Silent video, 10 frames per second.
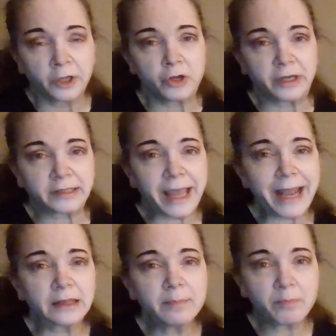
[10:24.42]
You could
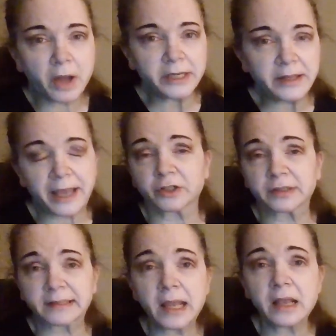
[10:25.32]
take the money that
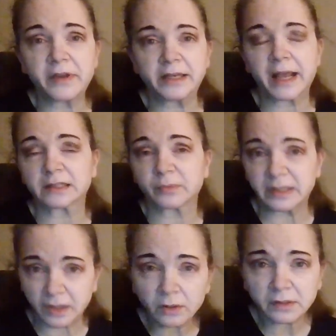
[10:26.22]
you're saving as a
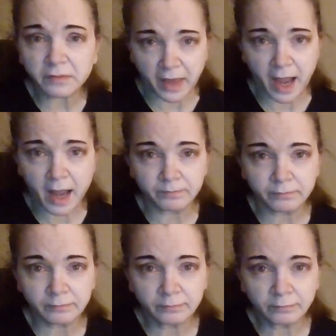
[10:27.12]
result of that
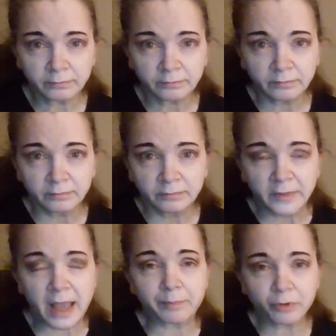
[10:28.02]

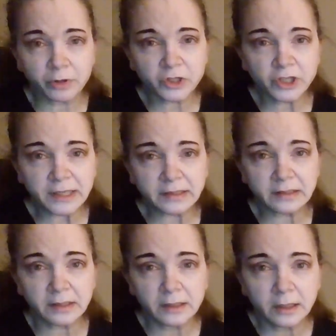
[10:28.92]
and
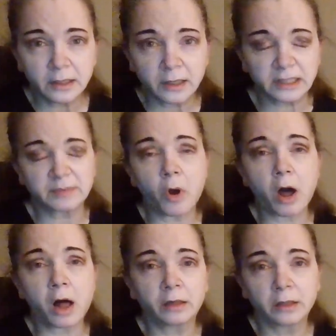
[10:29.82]
purchase a
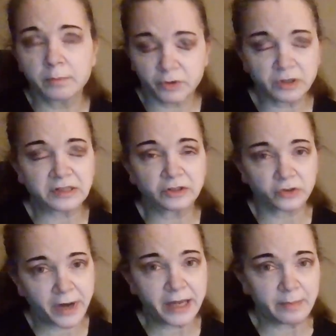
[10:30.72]
small personal
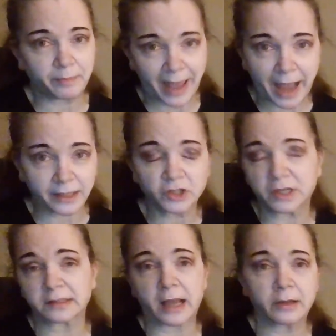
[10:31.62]
training package,
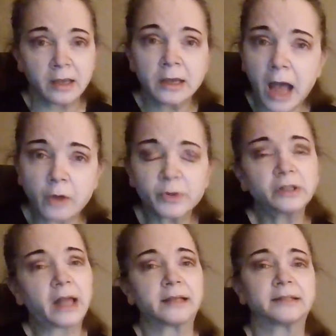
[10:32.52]
because I
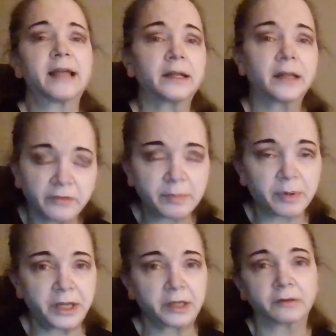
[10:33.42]
realize not
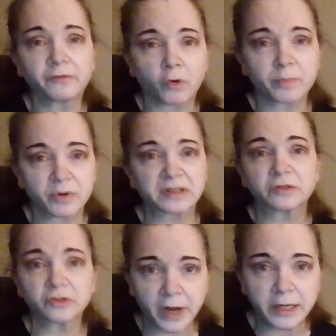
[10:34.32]
everybody could afford
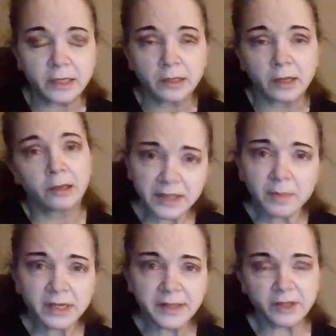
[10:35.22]
personal training, and the
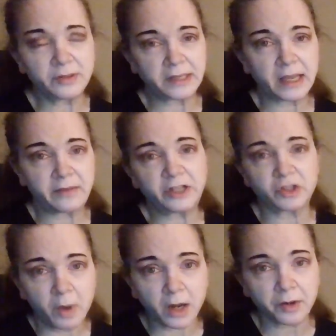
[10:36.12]
money that you save
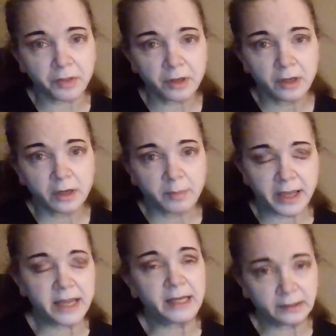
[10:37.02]
each month
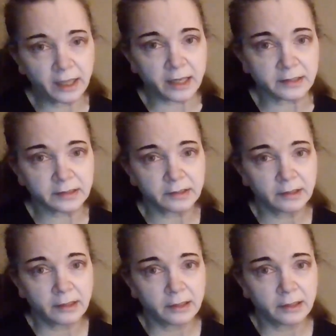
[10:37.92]
by eating less